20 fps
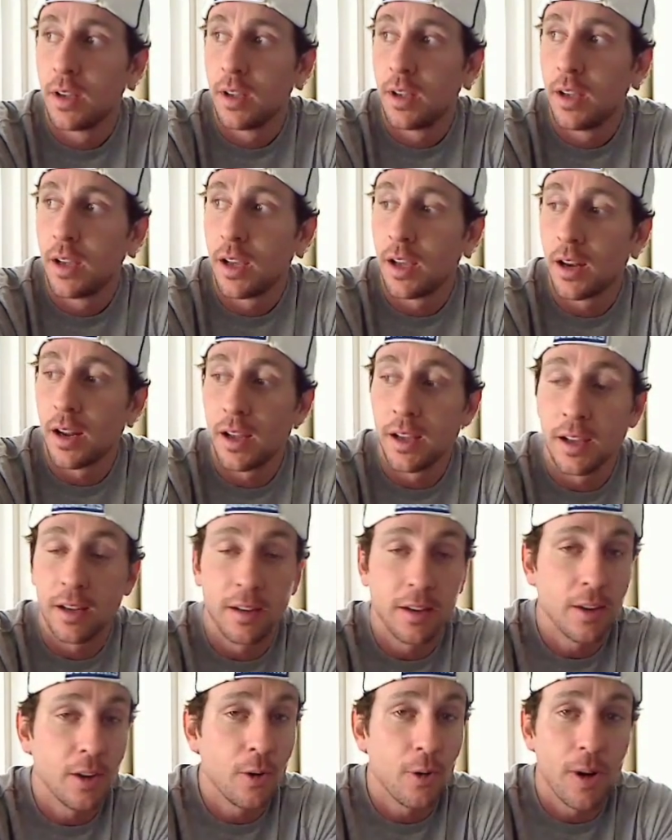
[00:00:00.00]
and I
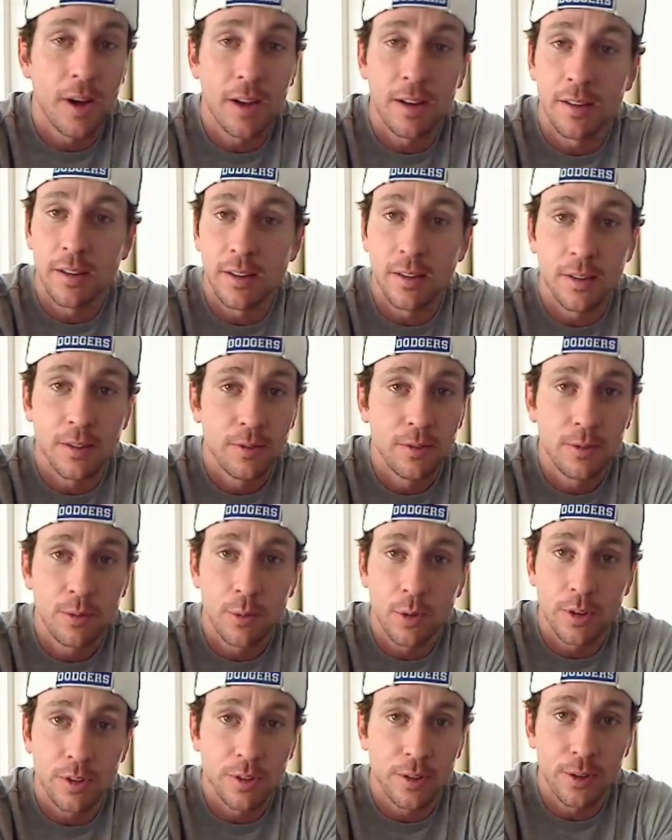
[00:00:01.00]
had no idea
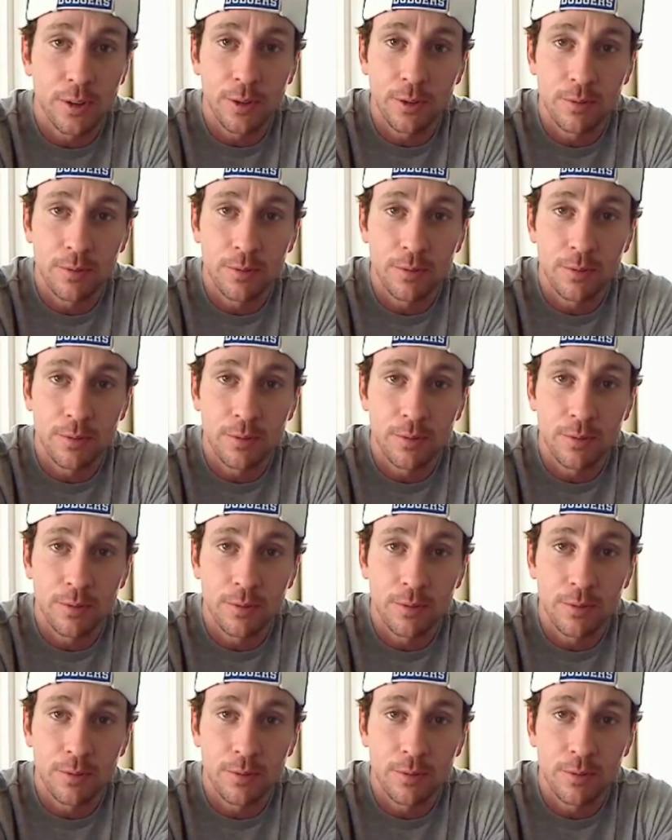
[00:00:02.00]
what to do.